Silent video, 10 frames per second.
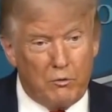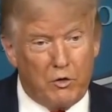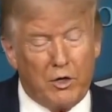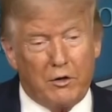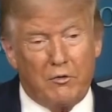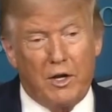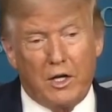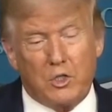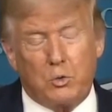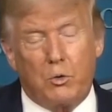We're very
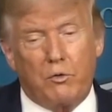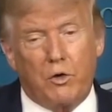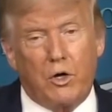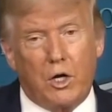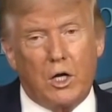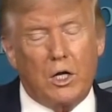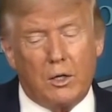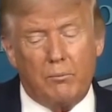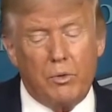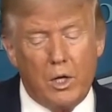advanced. We're
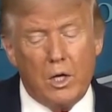very